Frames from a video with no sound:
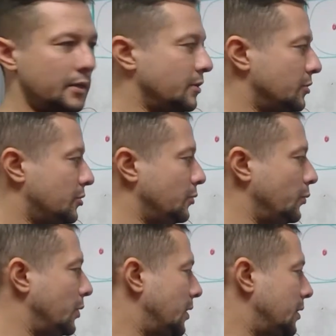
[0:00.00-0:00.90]

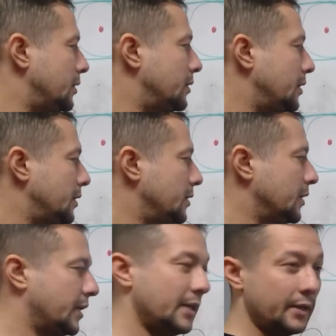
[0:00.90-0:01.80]
into
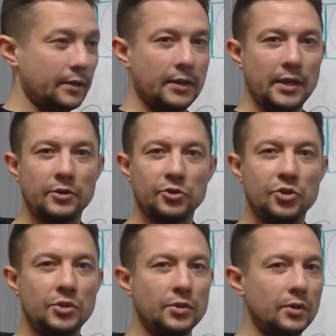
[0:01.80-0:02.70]
kinetic
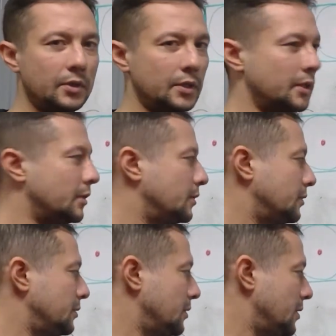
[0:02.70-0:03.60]
energy
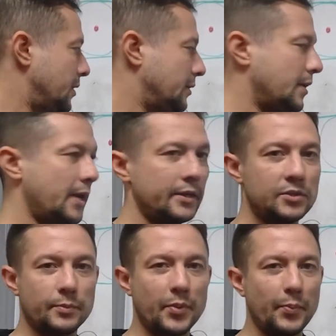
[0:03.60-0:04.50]
that
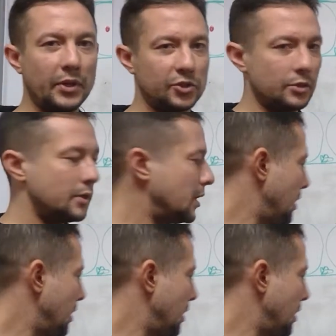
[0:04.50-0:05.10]
aids the propulsion.